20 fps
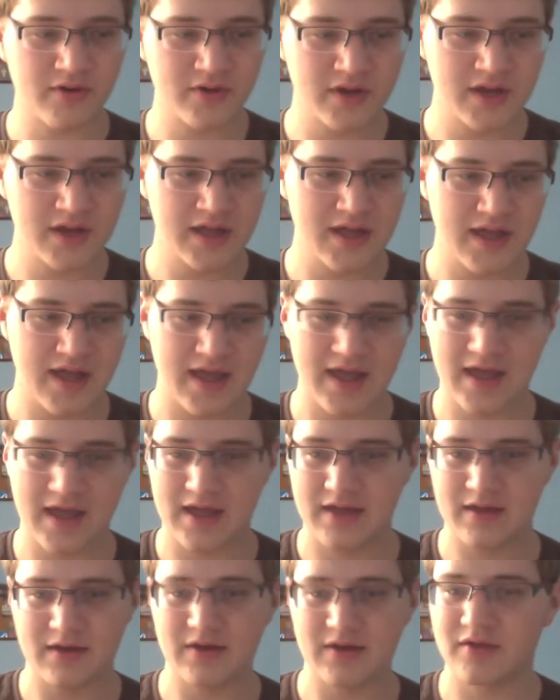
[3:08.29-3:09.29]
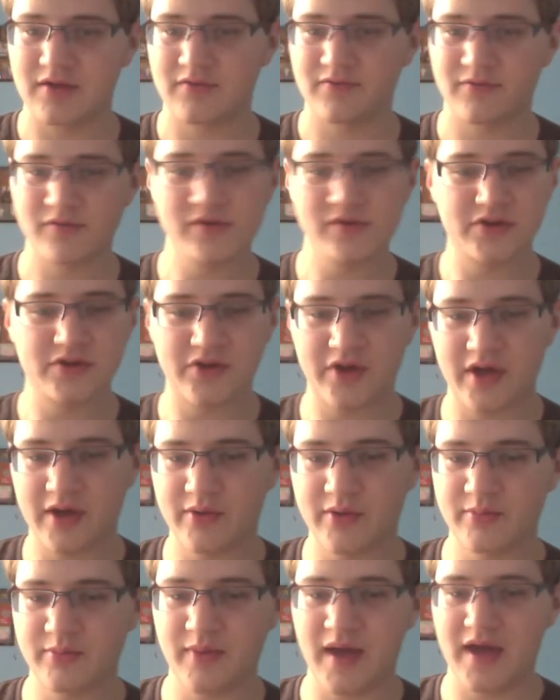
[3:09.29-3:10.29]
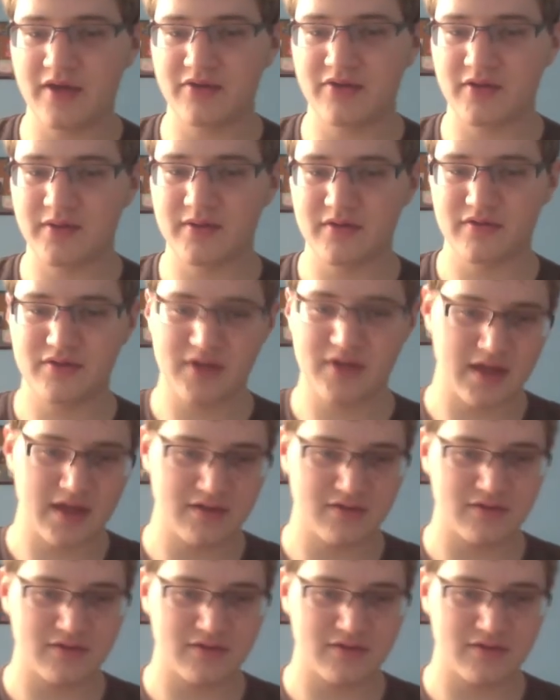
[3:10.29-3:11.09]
and unfortunately I would pass on this case.